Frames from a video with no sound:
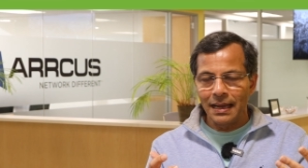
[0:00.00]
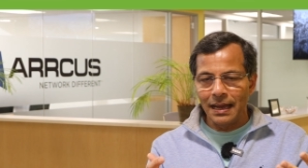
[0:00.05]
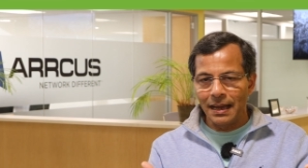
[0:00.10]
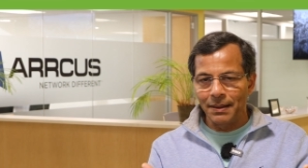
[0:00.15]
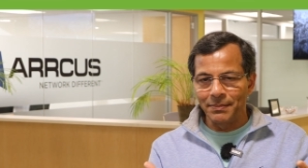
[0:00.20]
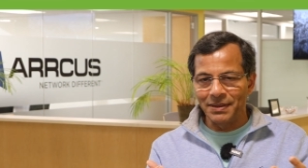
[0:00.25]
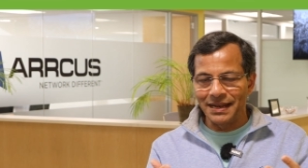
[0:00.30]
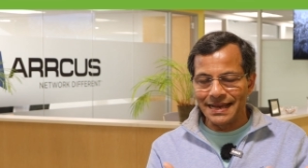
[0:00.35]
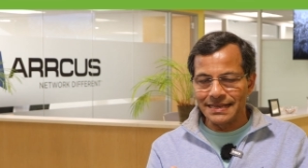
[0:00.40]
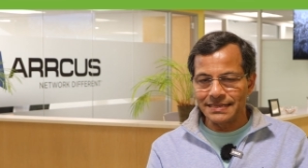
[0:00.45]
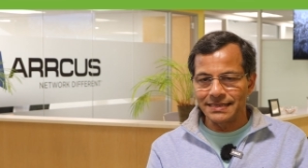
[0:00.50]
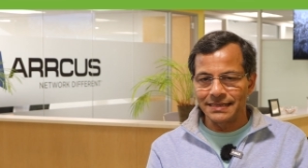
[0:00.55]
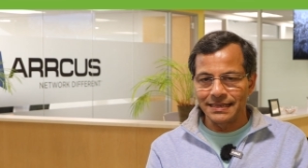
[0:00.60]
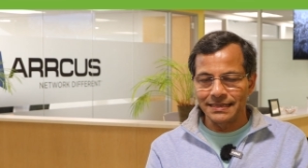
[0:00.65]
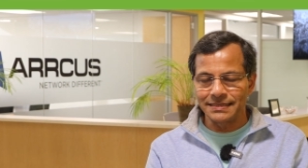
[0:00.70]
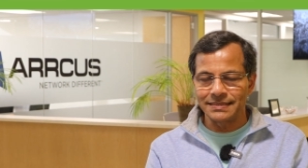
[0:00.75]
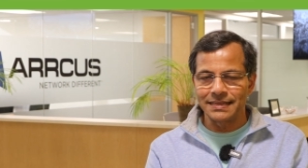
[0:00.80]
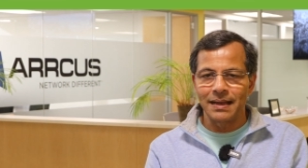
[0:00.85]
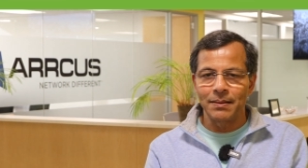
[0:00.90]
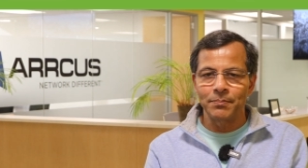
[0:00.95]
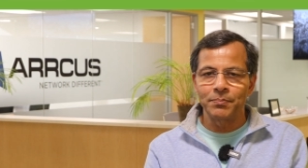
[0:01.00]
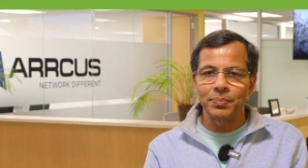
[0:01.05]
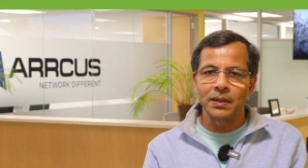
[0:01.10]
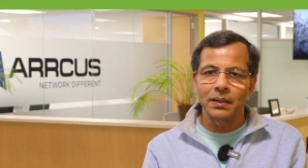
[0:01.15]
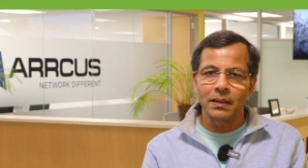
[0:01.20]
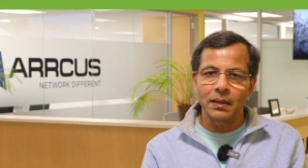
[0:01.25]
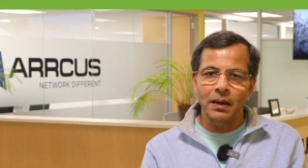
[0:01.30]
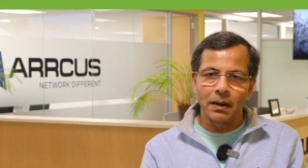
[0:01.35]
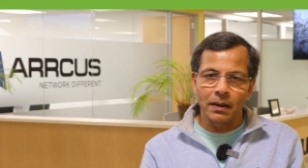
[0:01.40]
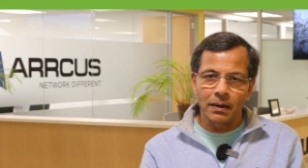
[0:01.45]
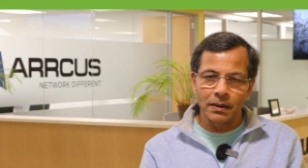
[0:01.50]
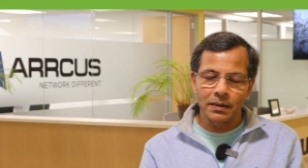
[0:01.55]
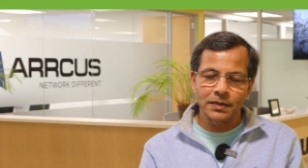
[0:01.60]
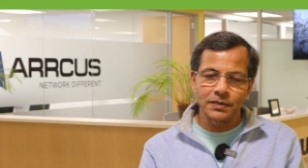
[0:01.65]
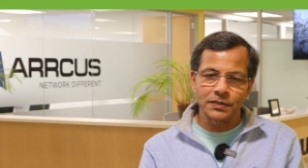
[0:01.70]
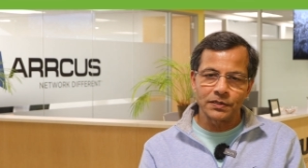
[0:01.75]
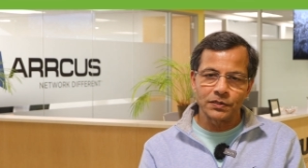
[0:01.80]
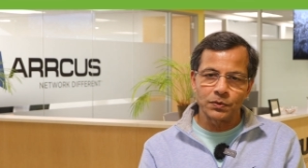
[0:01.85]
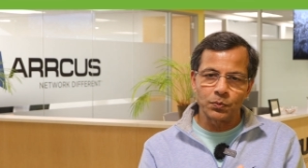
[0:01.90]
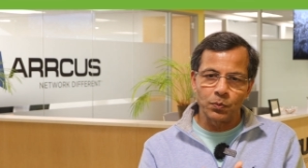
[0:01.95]
I mean, as an example,
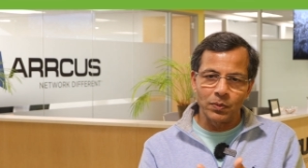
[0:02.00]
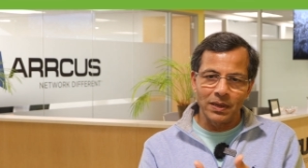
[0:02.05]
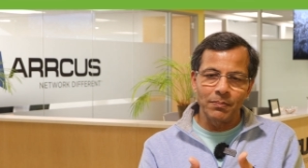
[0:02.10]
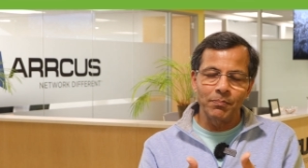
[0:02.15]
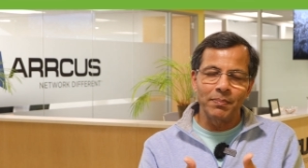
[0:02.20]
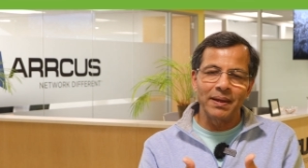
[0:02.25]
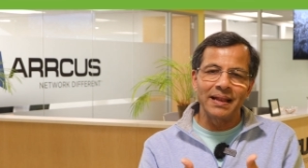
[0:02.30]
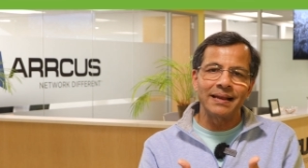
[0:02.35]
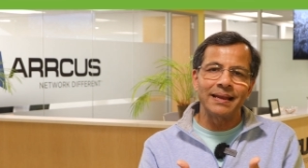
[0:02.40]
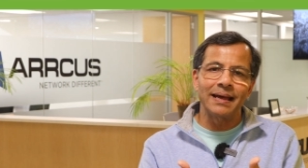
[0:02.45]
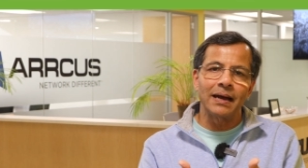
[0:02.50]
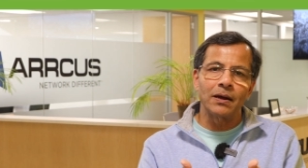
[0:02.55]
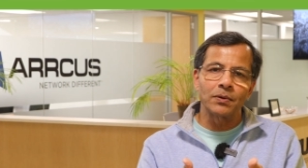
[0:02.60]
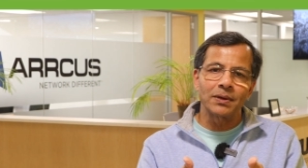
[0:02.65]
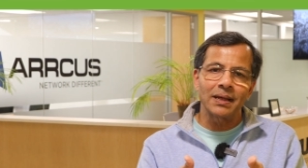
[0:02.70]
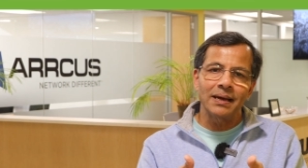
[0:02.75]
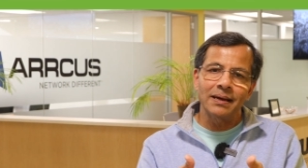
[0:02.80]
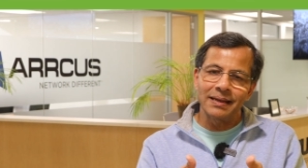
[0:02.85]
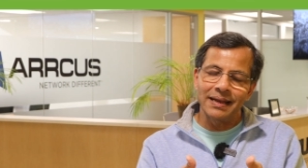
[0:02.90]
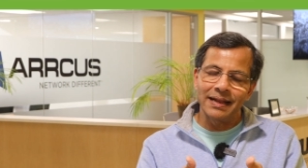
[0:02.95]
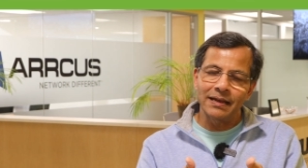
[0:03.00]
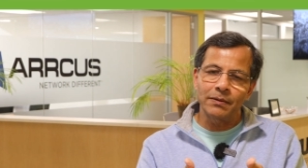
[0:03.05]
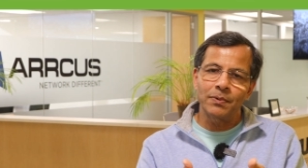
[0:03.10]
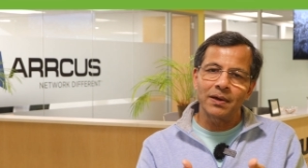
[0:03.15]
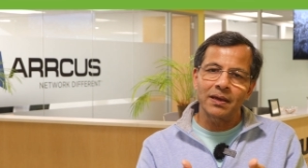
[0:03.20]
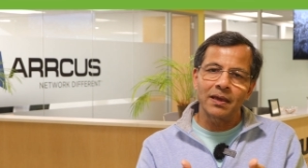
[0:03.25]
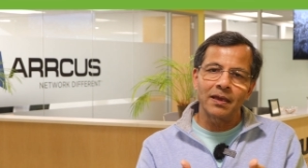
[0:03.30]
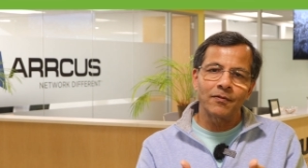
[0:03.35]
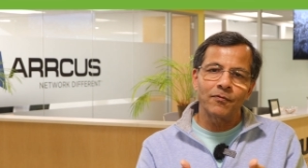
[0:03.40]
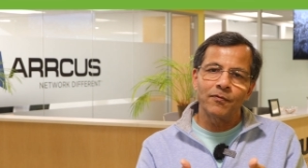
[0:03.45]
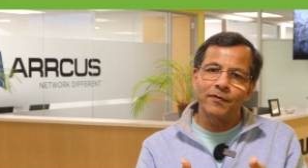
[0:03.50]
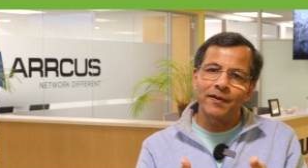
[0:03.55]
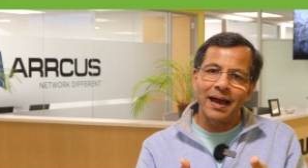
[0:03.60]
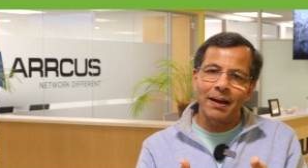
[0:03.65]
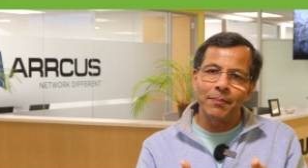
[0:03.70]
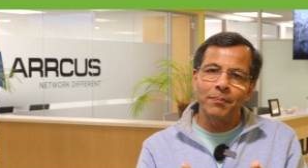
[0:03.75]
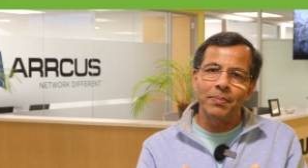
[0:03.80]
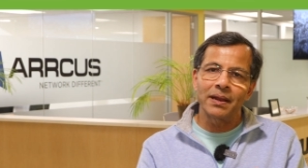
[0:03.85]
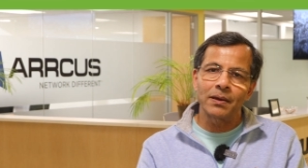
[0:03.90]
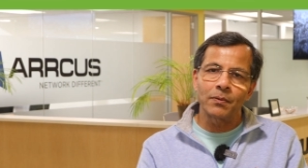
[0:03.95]
Arrcus, we build out a networking
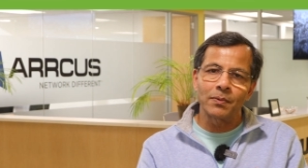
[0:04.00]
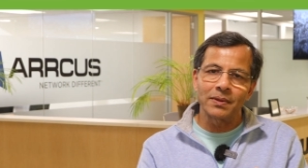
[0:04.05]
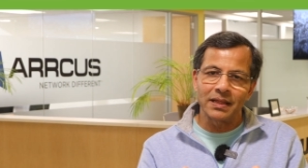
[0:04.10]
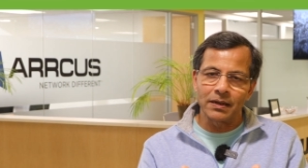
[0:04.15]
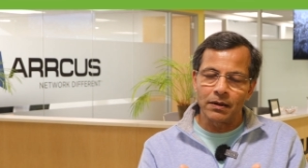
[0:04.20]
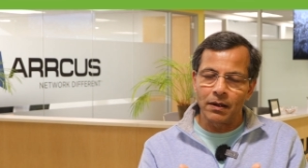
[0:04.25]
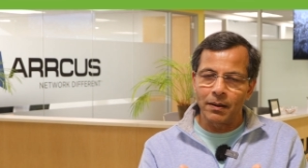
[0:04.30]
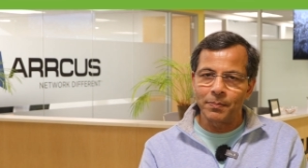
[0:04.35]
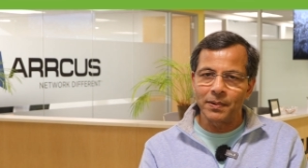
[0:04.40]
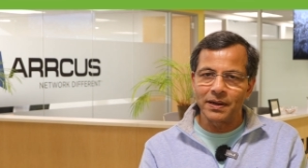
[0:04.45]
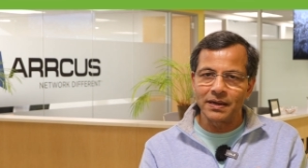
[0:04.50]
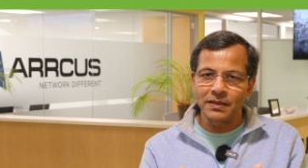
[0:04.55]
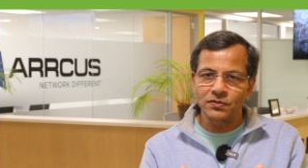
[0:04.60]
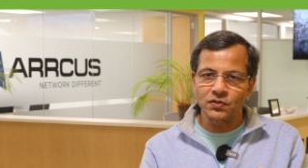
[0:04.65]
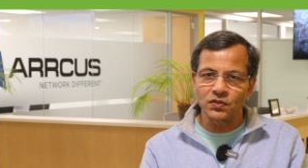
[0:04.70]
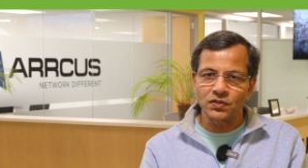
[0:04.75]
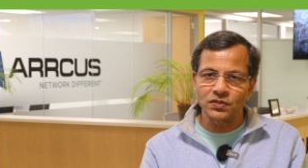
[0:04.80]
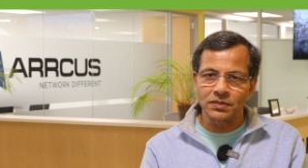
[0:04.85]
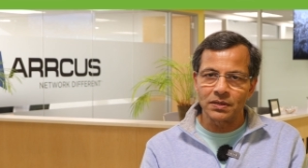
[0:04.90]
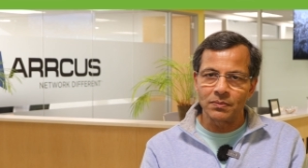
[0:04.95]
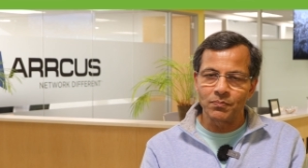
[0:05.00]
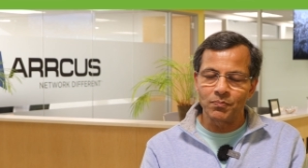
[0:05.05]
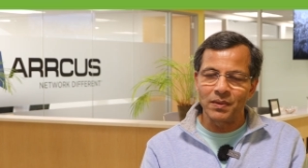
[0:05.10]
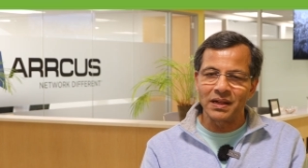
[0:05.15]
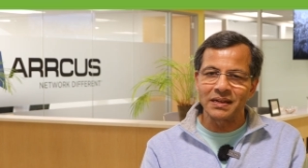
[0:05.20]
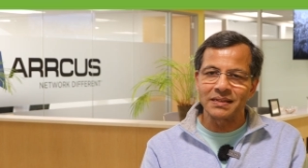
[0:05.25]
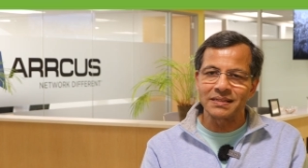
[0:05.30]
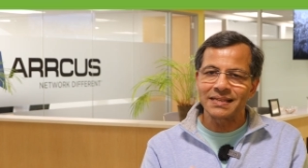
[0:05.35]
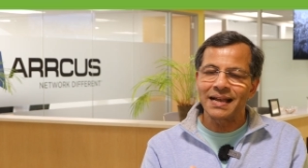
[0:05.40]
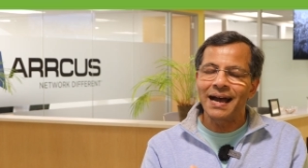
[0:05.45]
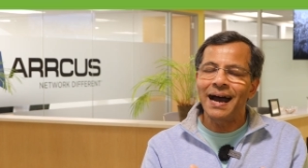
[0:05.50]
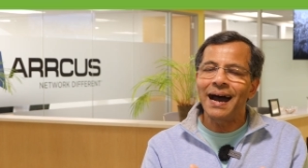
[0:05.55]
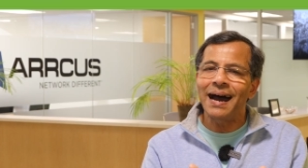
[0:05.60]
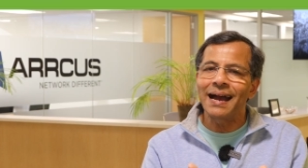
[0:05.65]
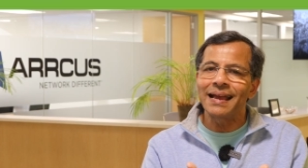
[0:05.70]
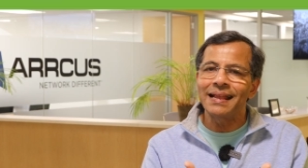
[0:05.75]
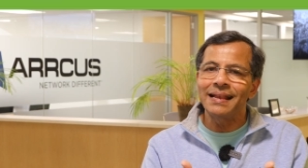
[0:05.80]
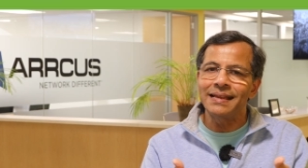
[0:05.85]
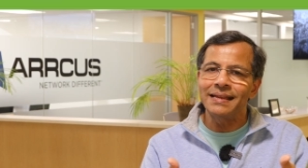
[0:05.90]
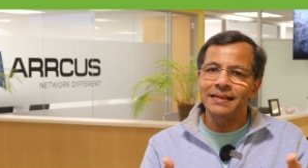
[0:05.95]
fabric with an operating system that is
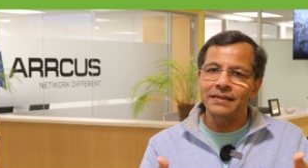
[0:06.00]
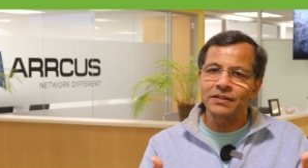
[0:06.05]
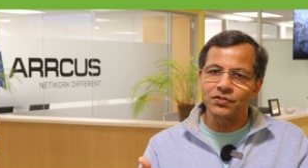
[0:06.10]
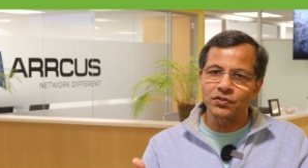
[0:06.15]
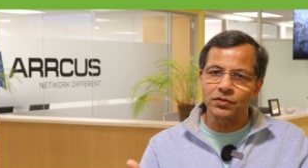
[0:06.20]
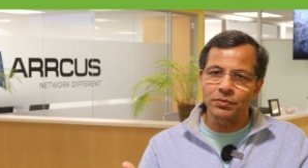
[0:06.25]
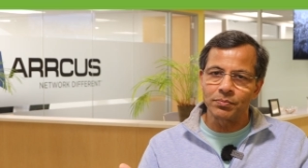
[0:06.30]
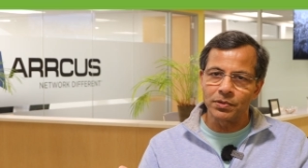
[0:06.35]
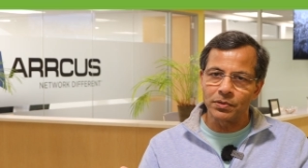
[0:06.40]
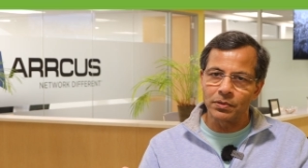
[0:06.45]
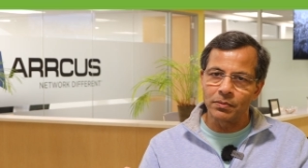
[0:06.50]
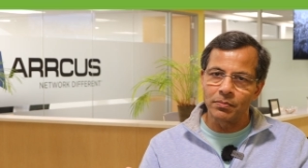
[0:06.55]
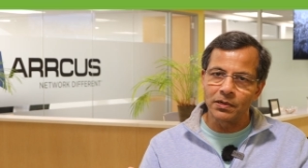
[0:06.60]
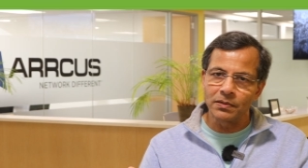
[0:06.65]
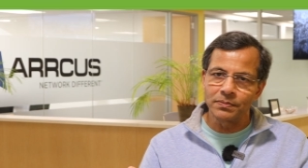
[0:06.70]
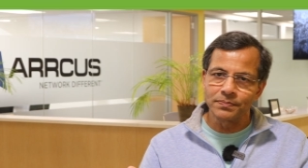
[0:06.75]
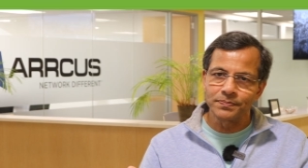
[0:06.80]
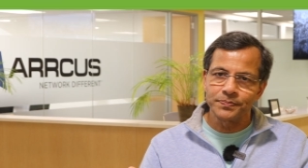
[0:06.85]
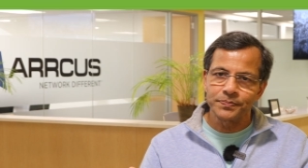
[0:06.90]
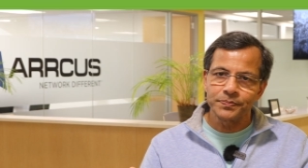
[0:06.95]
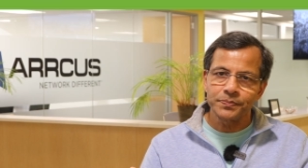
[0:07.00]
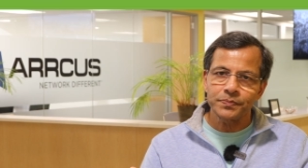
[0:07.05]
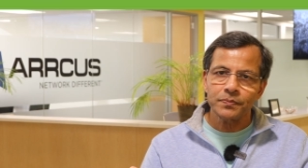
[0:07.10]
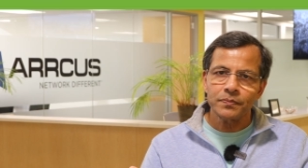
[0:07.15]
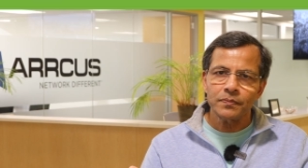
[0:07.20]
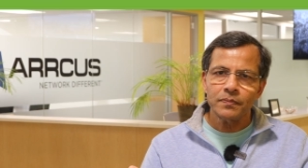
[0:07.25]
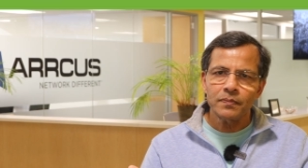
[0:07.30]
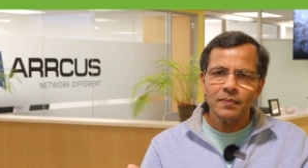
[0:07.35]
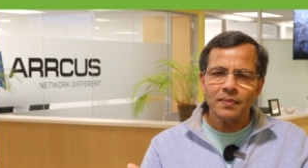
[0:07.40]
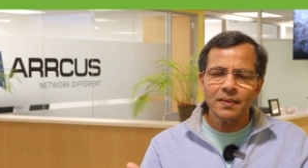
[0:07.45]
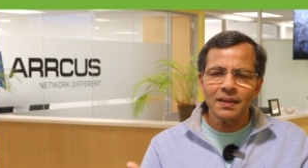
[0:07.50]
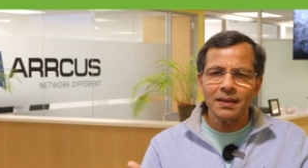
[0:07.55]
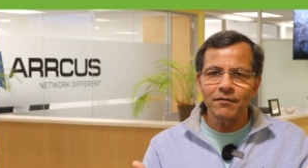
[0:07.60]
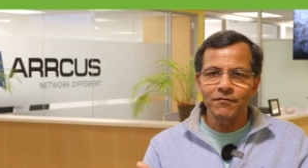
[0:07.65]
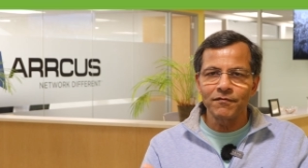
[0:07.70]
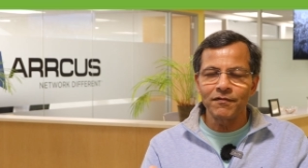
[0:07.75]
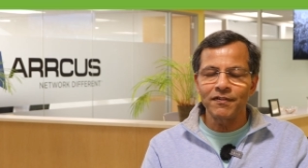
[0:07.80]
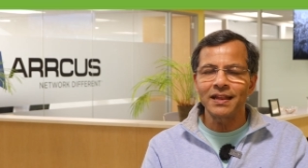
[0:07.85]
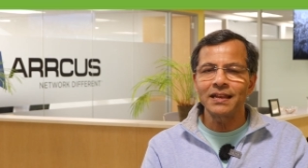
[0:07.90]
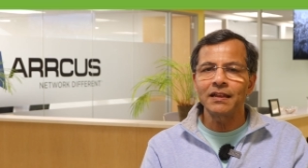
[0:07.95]
highly distributable,
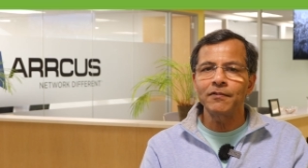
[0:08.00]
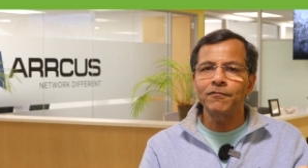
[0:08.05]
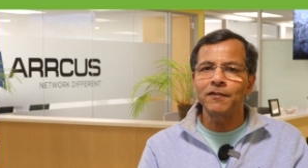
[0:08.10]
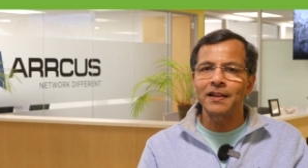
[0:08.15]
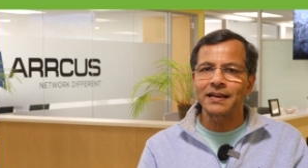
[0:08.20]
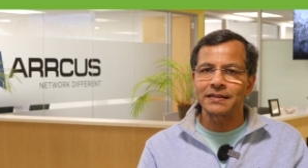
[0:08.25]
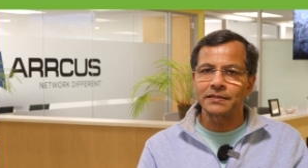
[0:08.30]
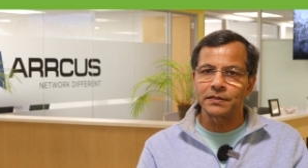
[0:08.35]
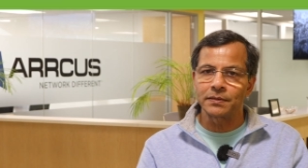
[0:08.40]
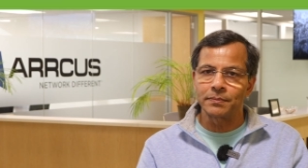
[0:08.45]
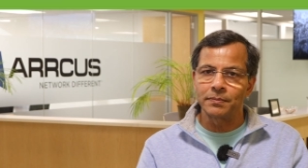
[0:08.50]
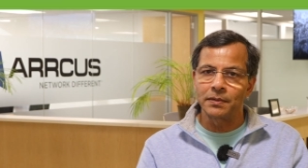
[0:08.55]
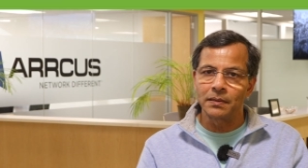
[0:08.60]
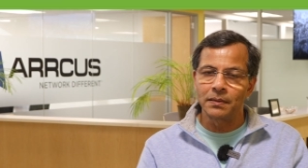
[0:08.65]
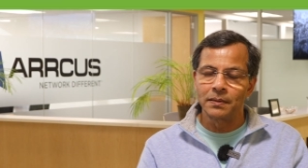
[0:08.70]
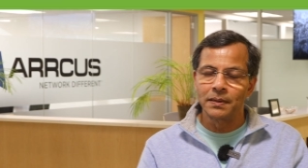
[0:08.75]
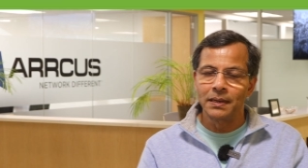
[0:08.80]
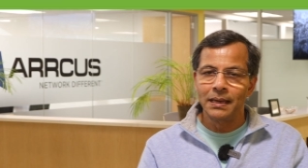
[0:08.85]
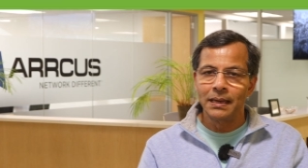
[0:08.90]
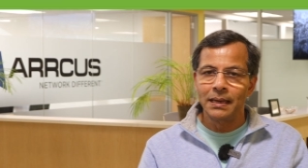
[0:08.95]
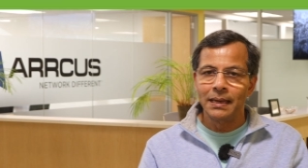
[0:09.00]
very flexible.